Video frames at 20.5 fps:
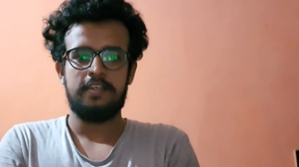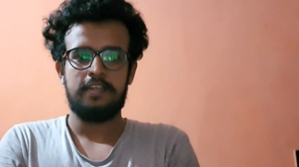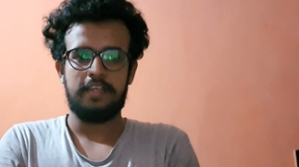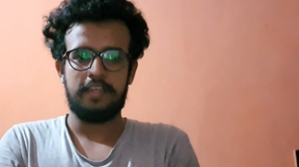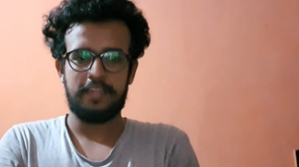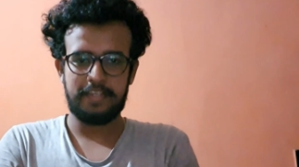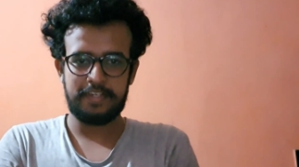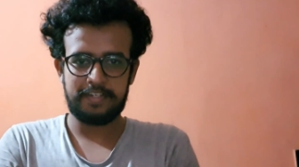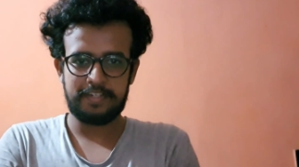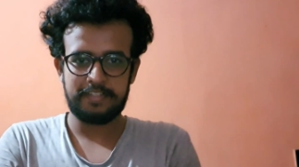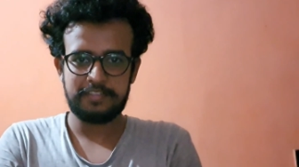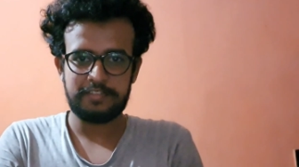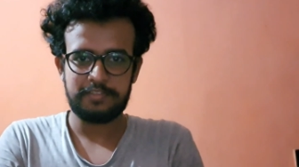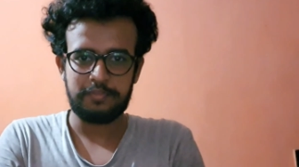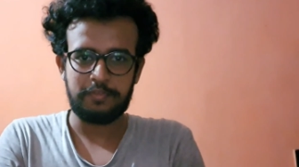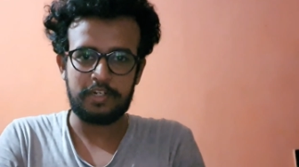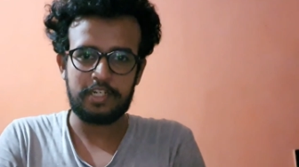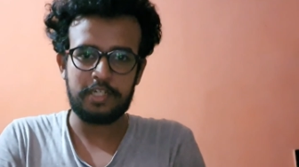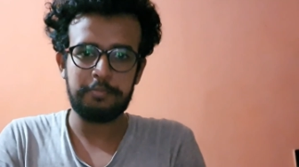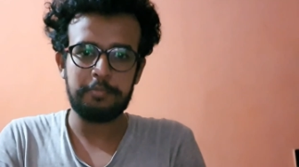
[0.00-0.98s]
Hey guys,
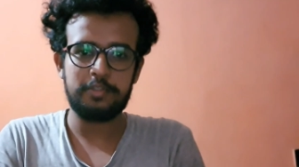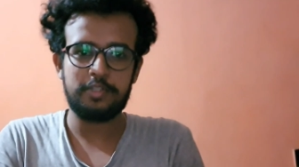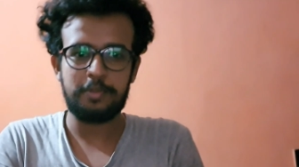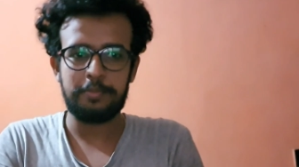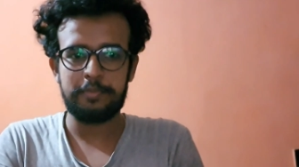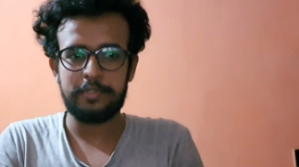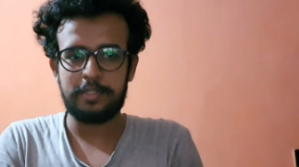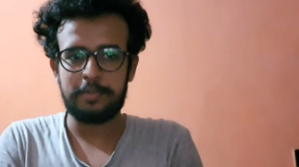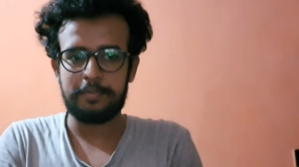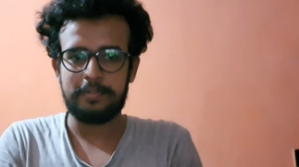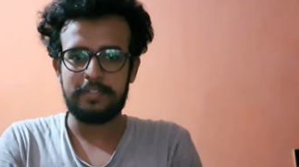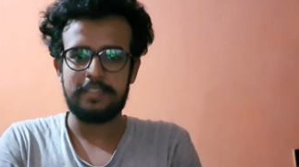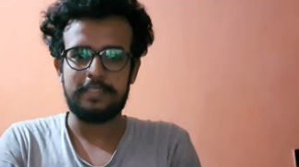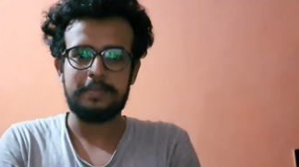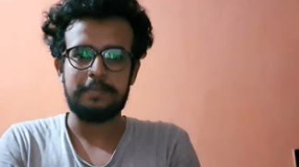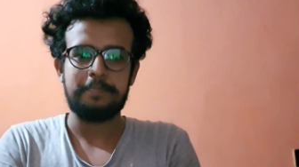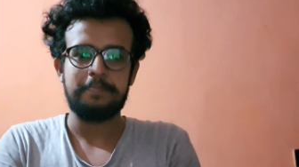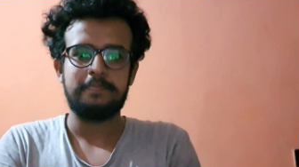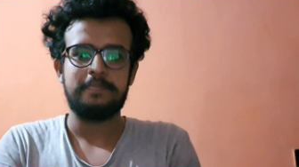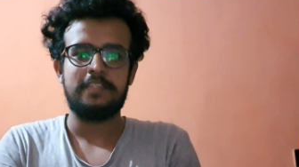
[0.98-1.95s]
welcome to Computer Buddy.
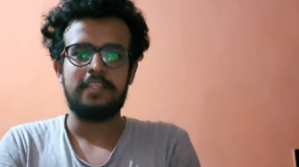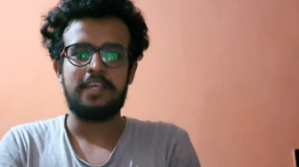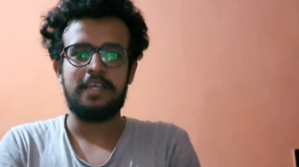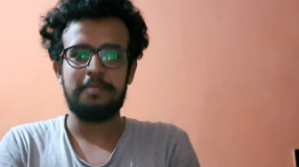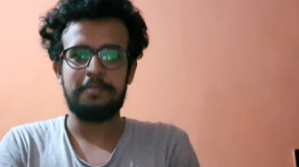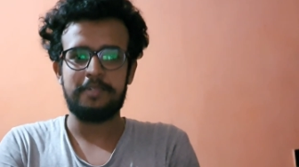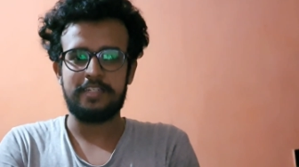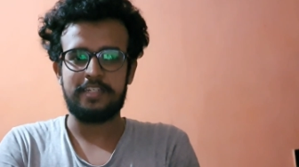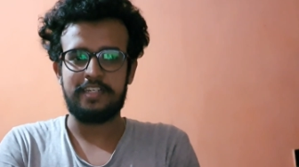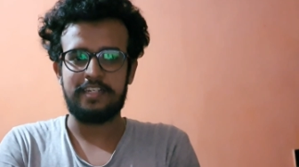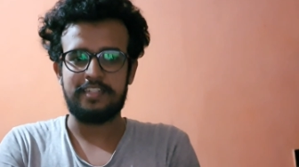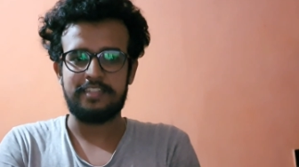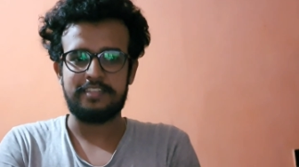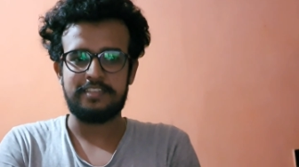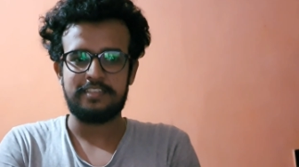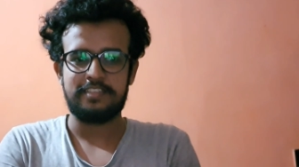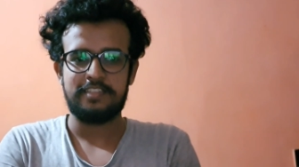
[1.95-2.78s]
I'm Akinish.